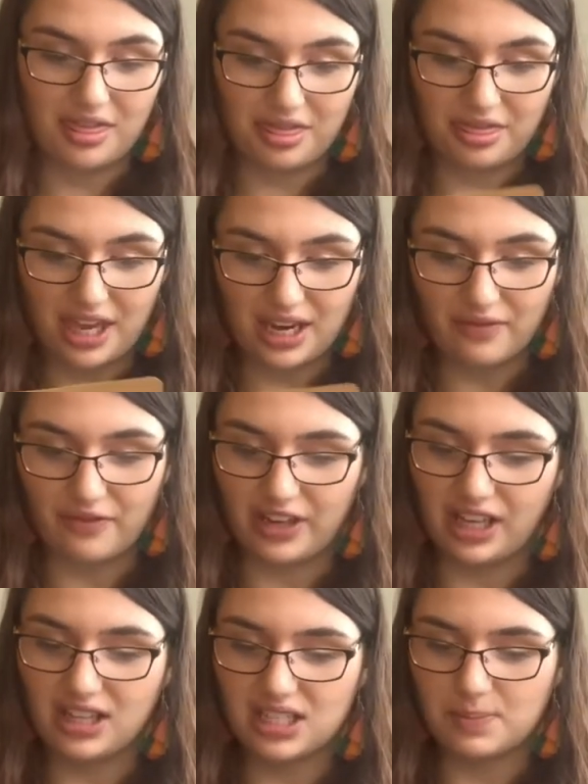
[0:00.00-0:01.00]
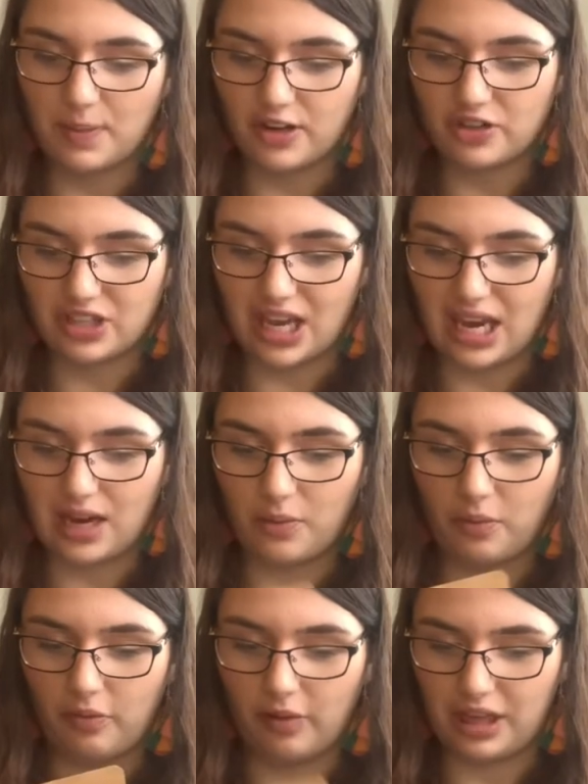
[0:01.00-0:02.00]
Think vanilla sponge cake
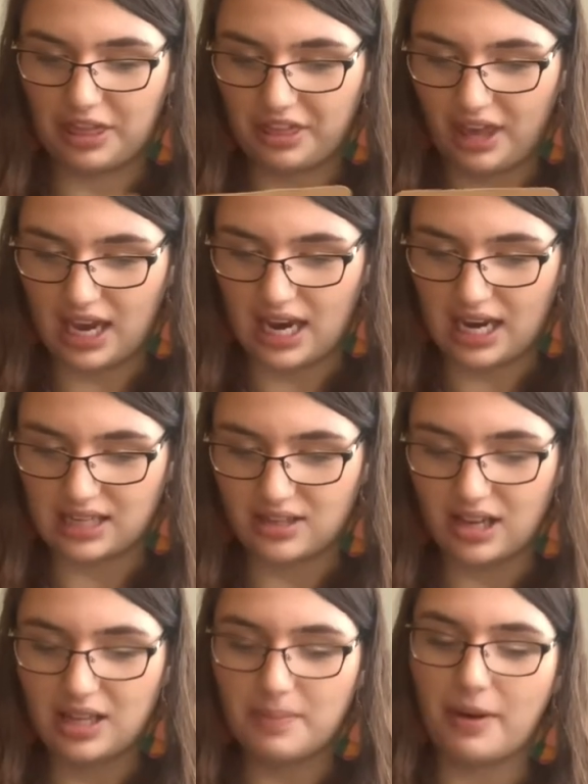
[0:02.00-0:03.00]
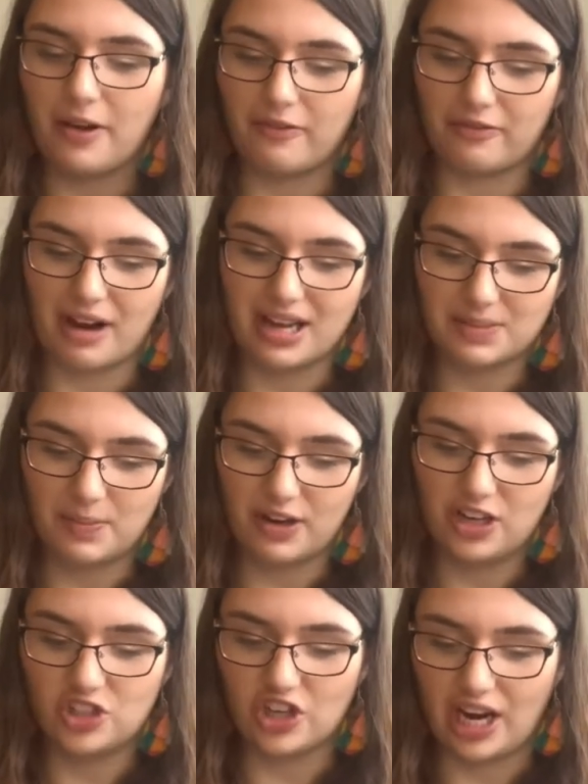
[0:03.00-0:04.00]
with a dollop of
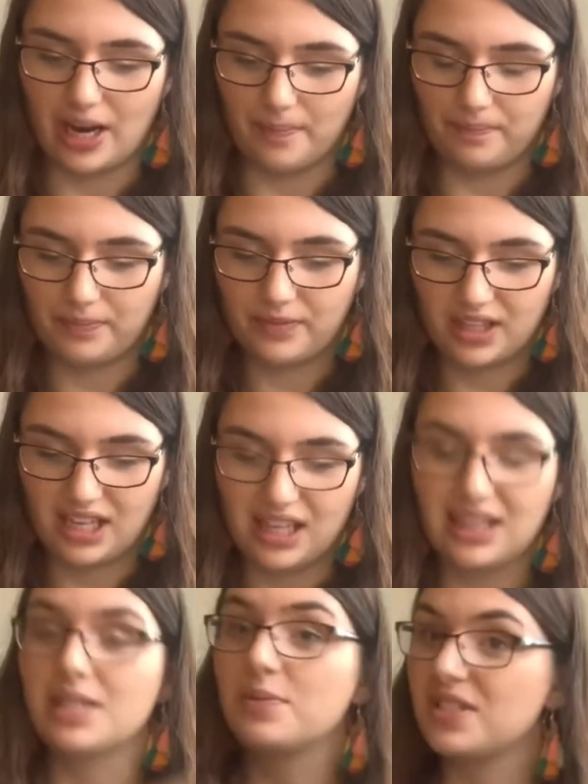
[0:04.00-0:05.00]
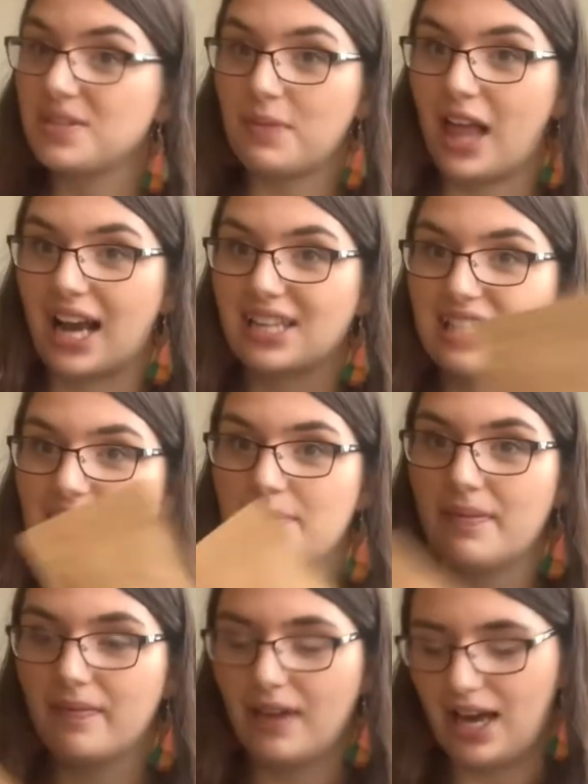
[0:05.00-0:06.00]
raspberry jam. This one's a black tea,
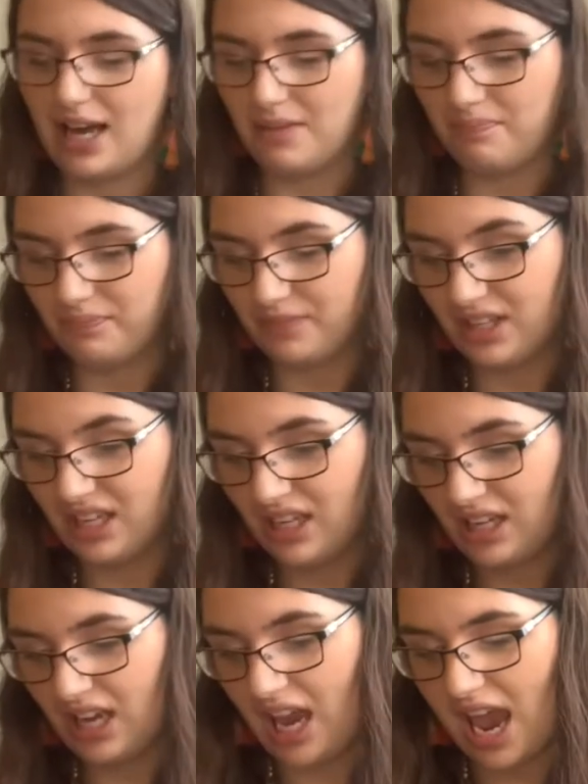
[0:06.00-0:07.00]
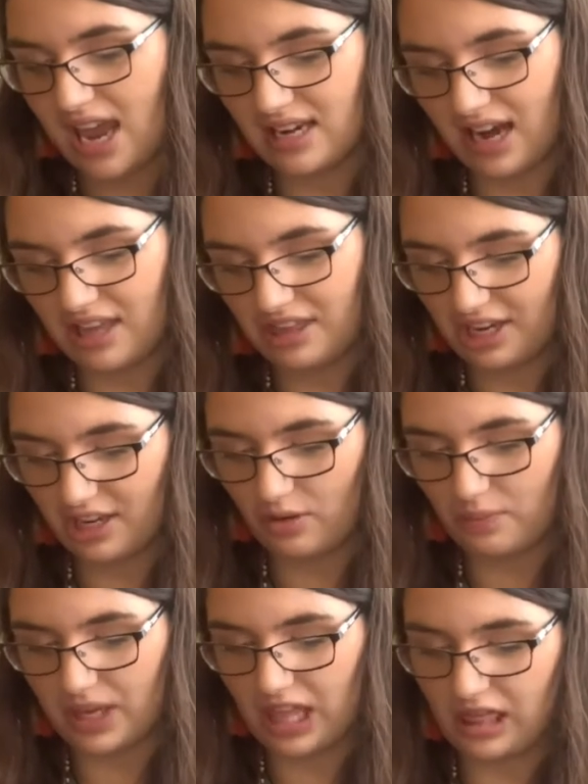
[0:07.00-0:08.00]
and I think it'll
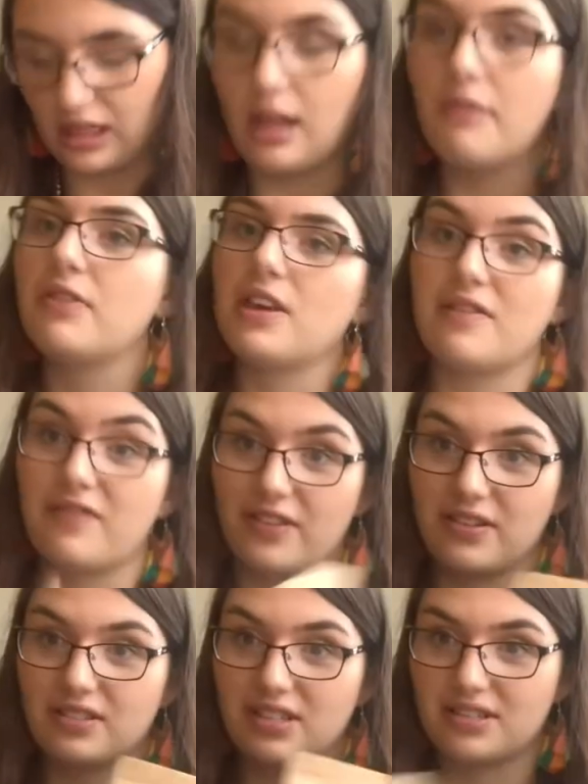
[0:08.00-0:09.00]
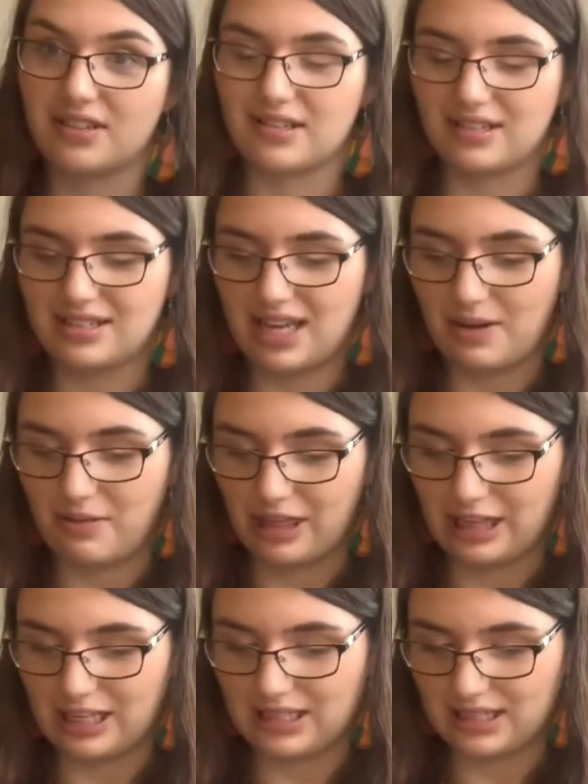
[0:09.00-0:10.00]
be lovely to start the day with
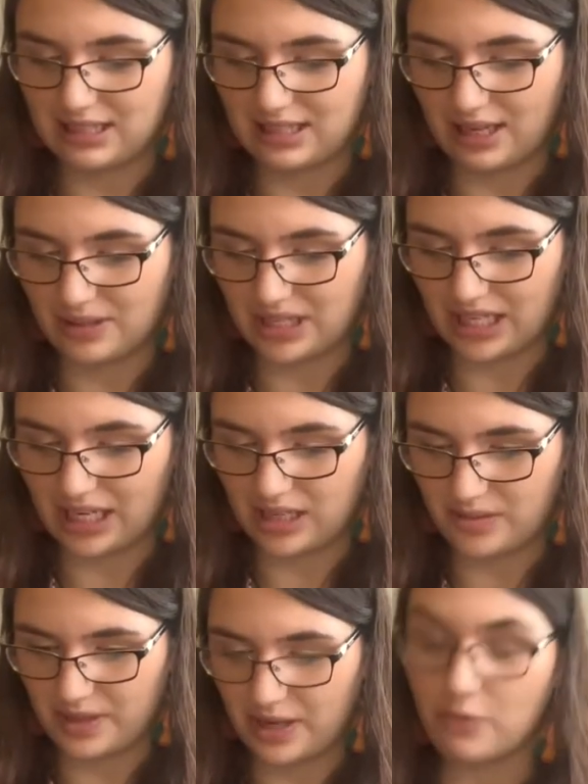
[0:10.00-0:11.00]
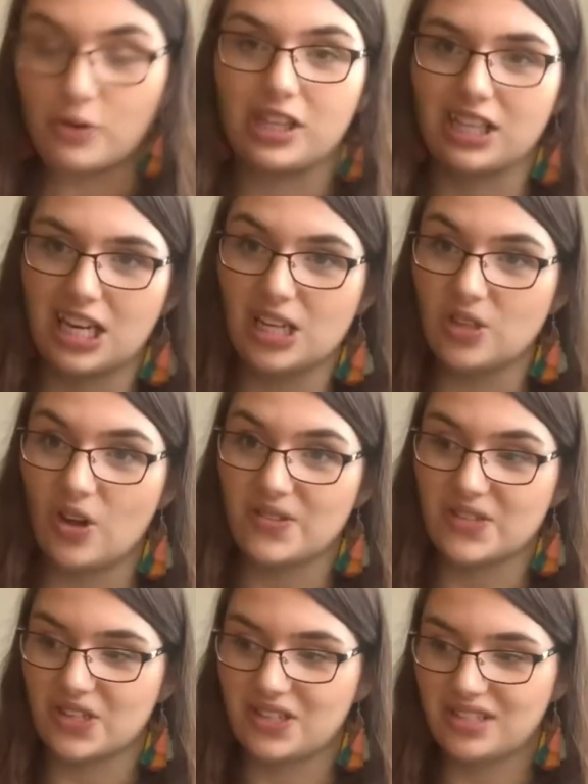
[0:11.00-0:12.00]
this. It sounds like it'll be a really
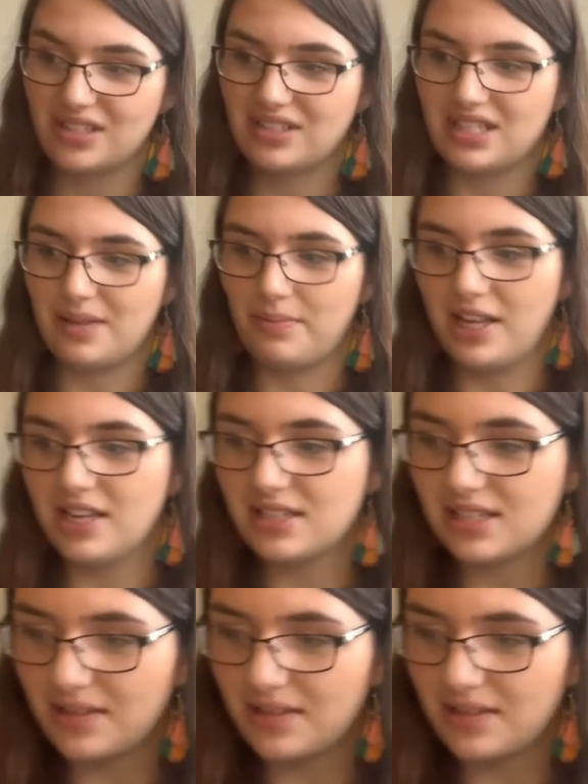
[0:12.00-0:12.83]
indulgent tea blend.